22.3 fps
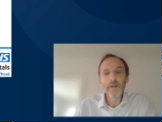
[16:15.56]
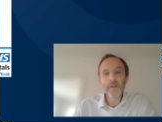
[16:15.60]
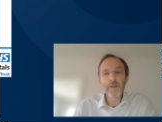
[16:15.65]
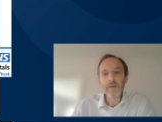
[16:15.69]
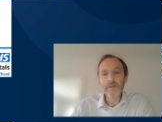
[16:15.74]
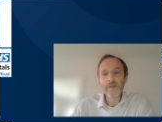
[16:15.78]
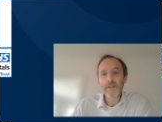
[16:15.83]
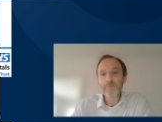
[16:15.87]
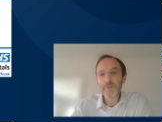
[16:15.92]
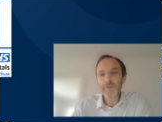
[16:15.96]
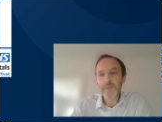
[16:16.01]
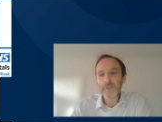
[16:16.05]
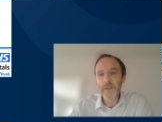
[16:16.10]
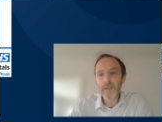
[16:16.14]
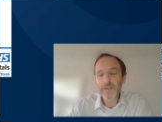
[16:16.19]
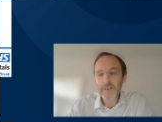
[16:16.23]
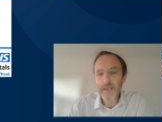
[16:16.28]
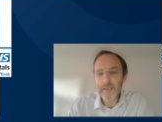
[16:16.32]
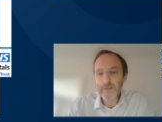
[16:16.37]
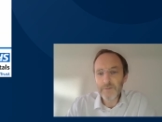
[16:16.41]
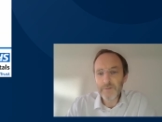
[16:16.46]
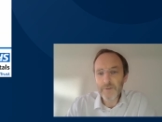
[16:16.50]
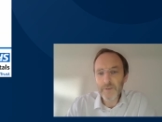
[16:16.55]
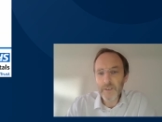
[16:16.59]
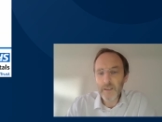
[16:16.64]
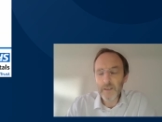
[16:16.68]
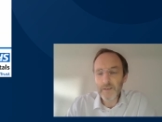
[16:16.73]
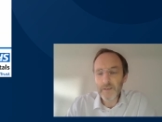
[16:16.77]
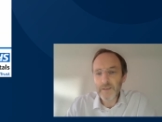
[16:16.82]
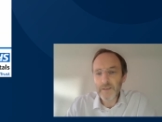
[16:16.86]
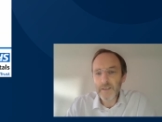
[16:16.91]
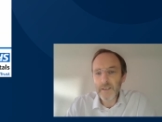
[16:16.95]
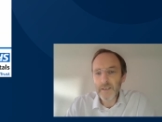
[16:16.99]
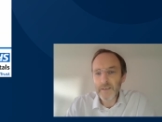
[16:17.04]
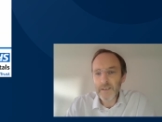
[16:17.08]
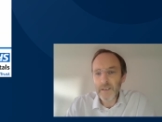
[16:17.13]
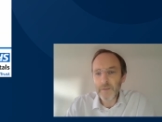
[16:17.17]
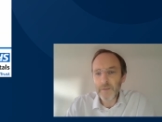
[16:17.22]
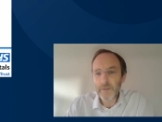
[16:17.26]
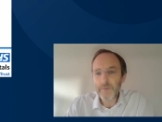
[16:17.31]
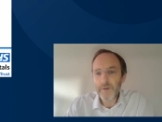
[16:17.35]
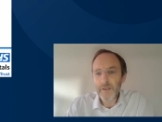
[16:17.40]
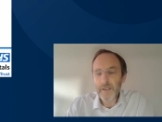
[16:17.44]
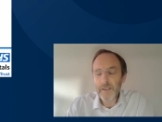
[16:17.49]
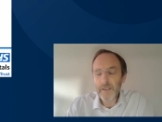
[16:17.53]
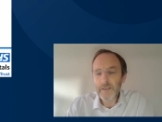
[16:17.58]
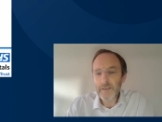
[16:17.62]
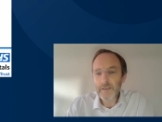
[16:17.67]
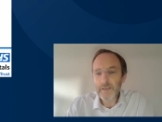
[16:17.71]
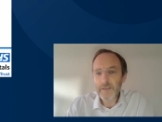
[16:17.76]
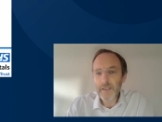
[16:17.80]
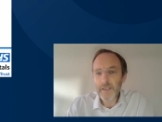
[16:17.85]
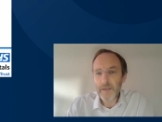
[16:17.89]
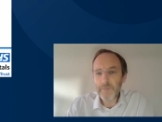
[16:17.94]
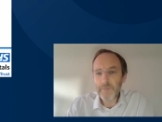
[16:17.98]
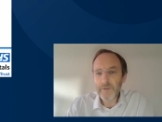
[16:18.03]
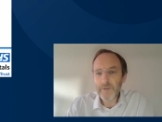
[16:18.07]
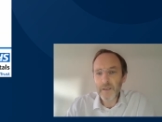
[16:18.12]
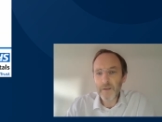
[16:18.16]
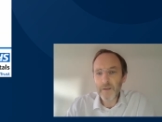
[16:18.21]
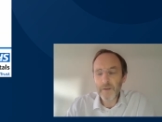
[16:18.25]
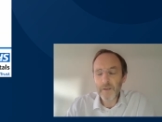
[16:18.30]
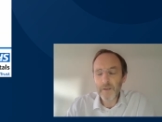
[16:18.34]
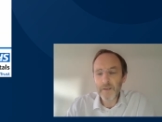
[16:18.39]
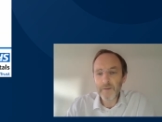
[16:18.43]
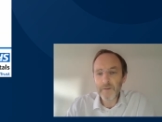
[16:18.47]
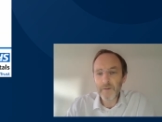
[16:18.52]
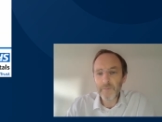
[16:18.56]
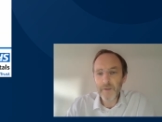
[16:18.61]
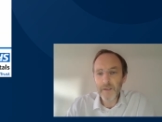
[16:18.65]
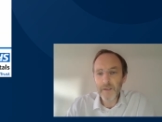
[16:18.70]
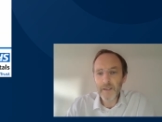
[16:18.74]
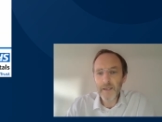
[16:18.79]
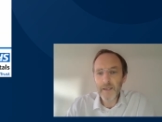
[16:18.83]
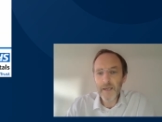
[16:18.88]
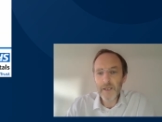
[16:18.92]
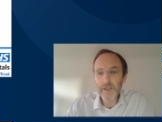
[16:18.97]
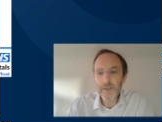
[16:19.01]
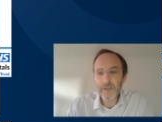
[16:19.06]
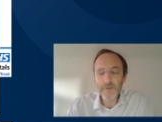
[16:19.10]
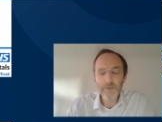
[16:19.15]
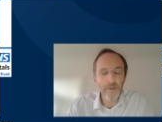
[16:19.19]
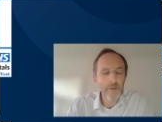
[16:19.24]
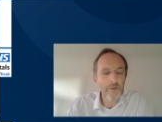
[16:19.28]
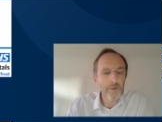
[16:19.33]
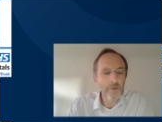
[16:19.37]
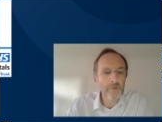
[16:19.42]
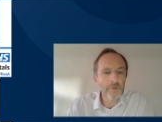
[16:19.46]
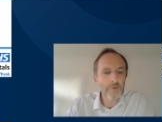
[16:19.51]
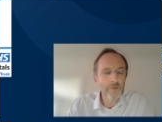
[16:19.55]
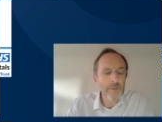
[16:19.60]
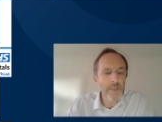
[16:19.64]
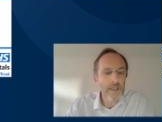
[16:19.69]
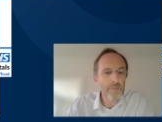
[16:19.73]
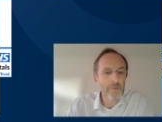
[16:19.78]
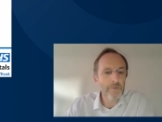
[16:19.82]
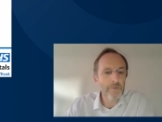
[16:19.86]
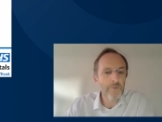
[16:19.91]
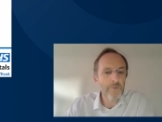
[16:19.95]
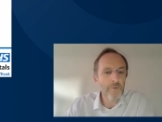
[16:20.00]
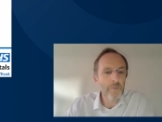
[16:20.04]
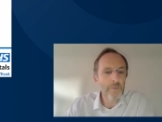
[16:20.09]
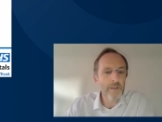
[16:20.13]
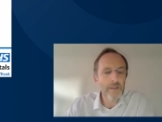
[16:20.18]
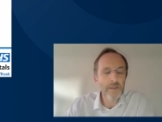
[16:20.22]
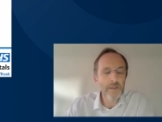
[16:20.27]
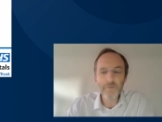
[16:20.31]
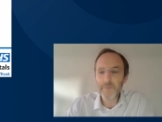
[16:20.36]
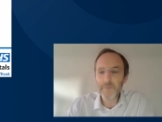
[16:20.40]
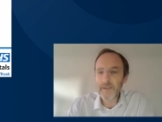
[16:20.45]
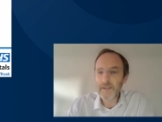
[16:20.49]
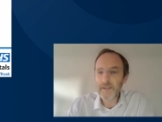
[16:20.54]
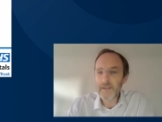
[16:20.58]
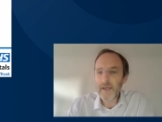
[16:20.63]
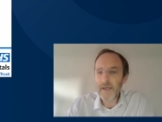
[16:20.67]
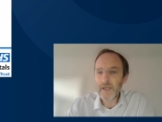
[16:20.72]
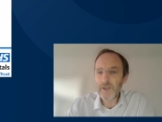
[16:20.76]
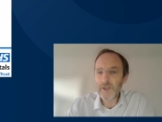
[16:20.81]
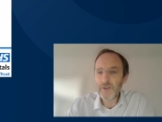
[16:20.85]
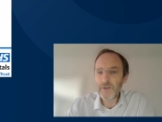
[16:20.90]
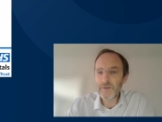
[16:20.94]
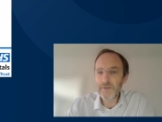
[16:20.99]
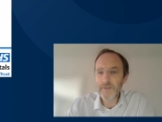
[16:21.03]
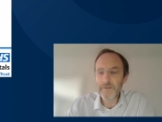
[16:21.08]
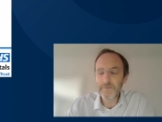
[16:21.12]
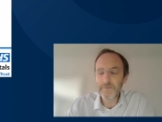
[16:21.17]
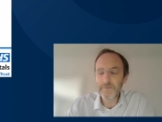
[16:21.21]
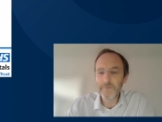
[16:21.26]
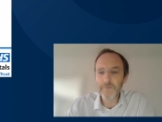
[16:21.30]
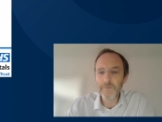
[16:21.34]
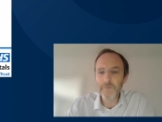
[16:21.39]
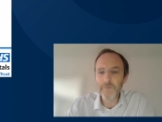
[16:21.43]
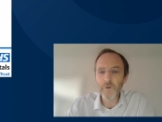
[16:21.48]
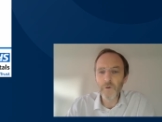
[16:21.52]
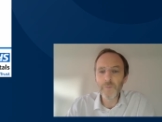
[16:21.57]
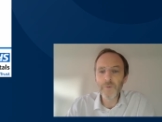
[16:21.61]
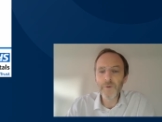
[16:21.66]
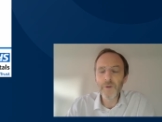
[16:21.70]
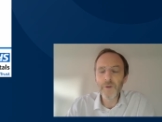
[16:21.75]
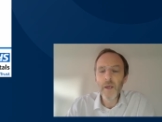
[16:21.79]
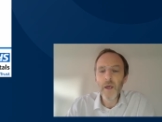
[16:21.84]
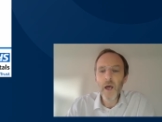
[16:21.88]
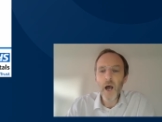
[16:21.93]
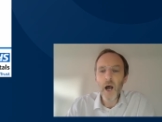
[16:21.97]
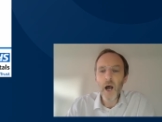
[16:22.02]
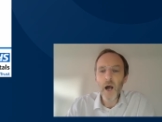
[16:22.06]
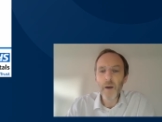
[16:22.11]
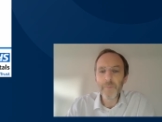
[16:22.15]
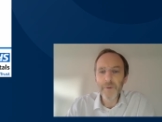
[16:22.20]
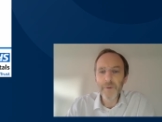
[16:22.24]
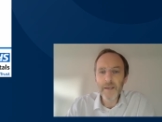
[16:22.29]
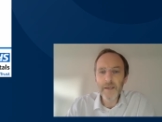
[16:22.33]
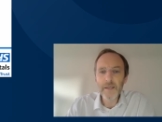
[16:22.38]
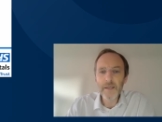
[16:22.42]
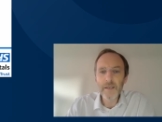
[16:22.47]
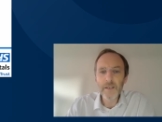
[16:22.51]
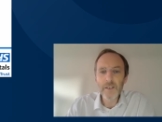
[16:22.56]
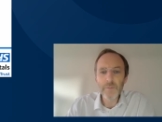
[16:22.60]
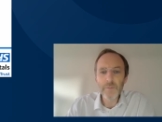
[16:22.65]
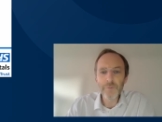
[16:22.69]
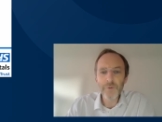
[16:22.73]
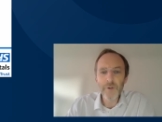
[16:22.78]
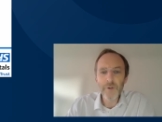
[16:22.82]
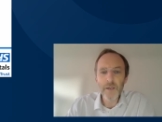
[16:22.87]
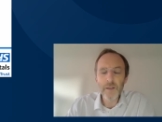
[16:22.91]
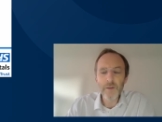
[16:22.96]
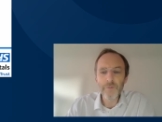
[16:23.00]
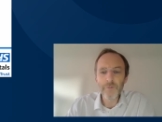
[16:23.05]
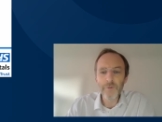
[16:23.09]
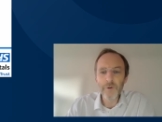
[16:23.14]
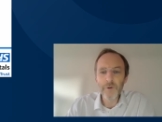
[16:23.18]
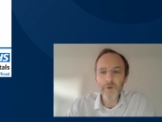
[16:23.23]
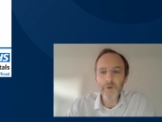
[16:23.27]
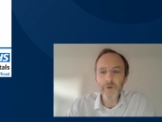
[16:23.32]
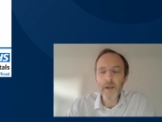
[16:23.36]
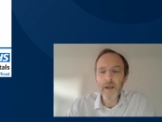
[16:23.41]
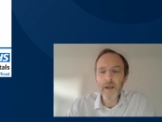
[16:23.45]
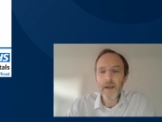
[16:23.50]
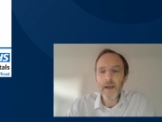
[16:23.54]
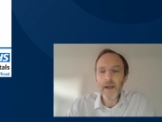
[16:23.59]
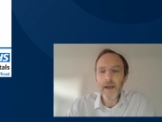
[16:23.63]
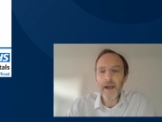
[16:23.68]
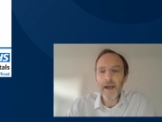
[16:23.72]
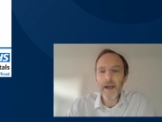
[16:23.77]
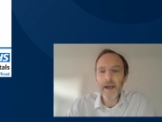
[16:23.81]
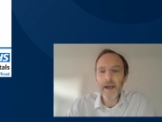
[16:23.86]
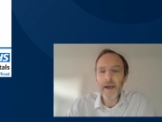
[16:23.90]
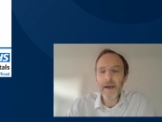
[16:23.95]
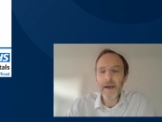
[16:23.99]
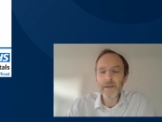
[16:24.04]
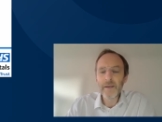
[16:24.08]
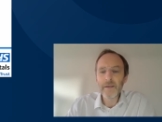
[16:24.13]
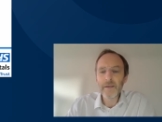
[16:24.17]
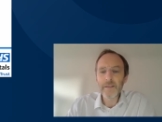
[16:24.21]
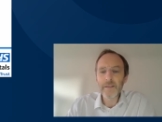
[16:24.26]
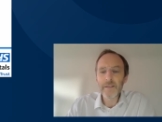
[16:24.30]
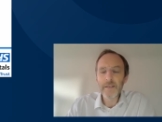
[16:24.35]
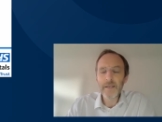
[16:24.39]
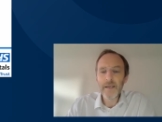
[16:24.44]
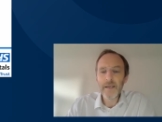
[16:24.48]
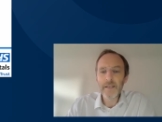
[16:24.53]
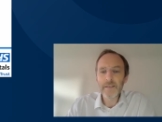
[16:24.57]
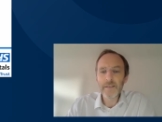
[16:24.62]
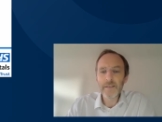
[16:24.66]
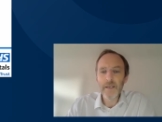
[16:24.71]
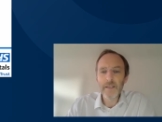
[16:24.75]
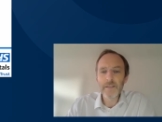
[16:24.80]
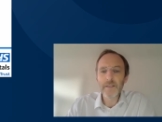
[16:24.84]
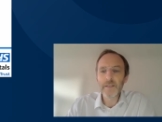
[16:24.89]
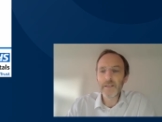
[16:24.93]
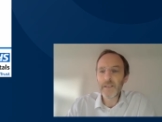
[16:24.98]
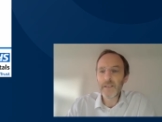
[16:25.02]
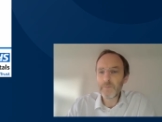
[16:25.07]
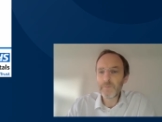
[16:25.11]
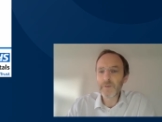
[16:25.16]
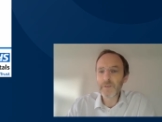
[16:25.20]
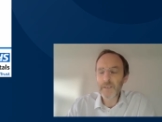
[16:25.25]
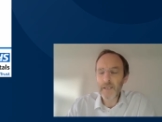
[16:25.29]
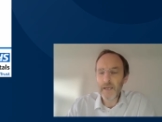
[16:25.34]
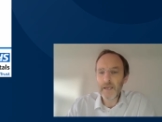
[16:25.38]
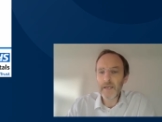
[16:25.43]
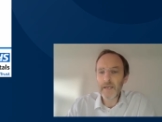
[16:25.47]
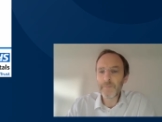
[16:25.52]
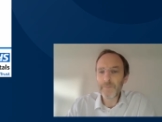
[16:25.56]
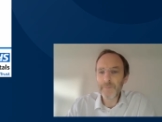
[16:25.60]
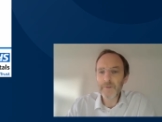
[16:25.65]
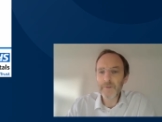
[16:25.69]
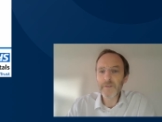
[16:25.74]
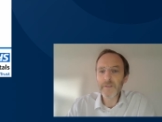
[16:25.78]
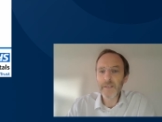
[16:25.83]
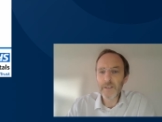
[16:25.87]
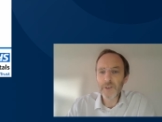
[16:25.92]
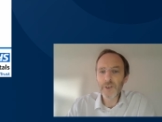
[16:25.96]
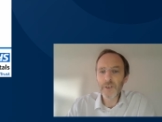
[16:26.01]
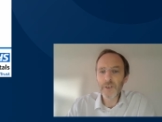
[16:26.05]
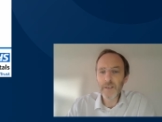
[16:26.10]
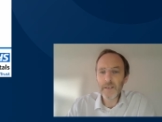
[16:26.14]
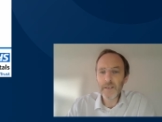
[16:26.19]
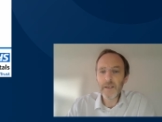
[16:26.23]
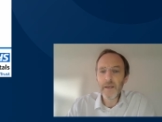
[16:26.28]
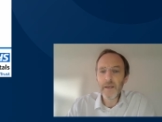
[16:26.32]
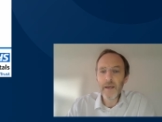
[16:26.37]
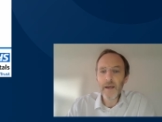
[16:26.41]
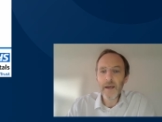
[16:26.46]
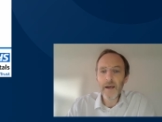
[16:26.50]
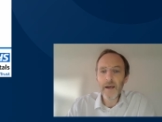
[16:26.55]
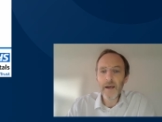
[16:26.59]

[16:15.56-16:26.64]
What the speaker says: As I said, research gets results that some of these tablets are medications, are not all tablet form, they're different medications in different forms, are beginning to break through. And it's a numbers game, essentially.